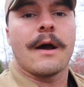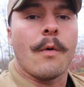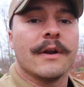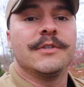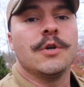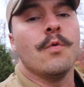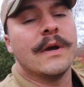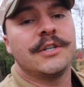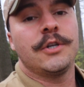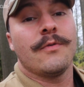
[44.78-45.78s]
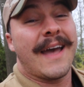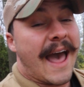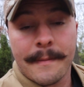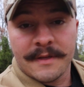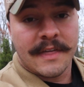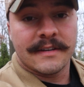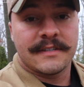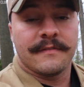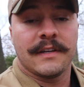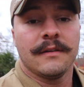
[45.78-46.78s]
I wanted to wish you a happy
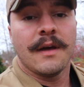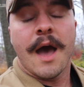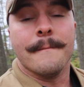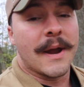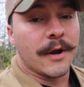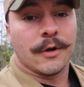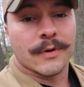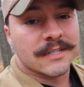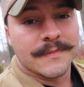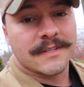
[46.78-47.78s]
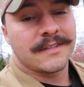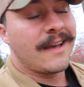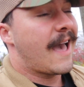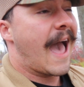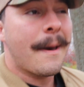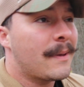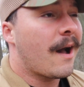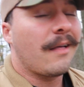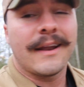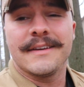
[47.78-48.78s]
Thanksgiving, a Merry Christmas, happy
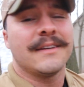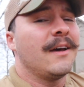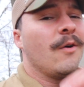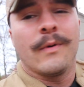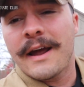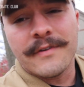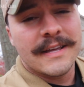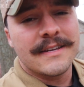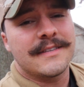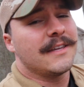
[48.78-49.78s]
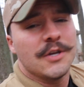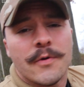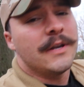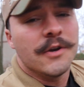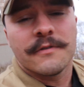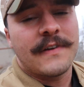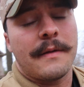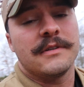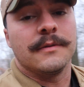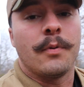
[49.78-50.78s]
holidays, whatever it is that you and your
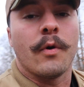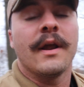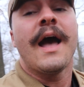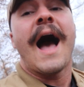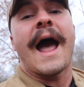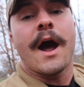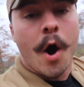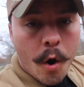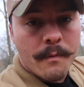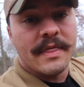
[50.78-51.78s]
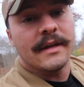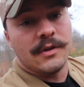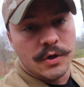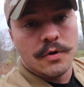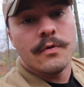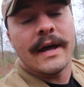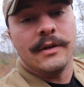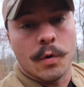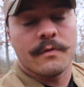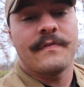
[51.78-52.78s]
family support. I hope that you
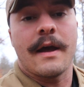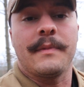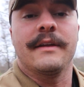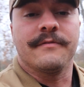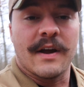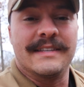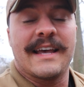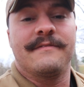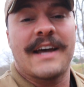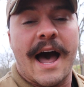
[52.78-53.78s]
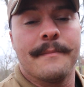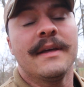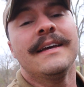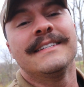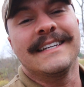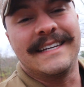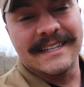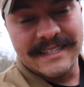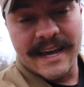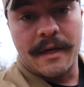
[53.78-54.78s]
and your family and friends have time to
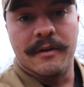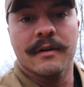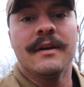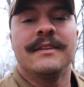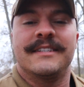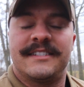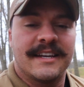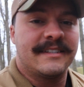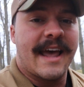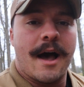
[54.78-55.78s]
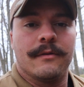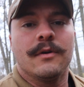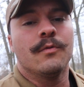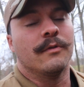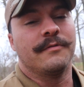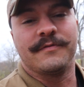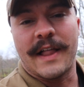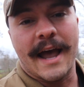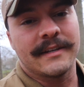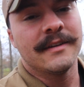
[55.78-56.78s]
get together, to sit down,
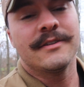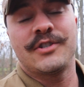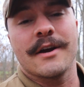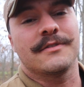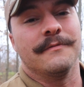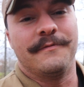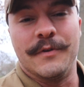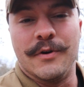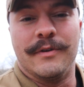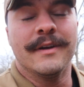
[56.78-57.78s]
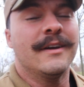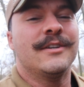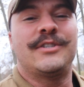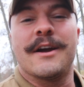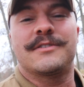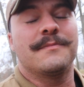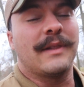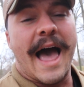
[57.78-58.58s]
reflect, share some food, share some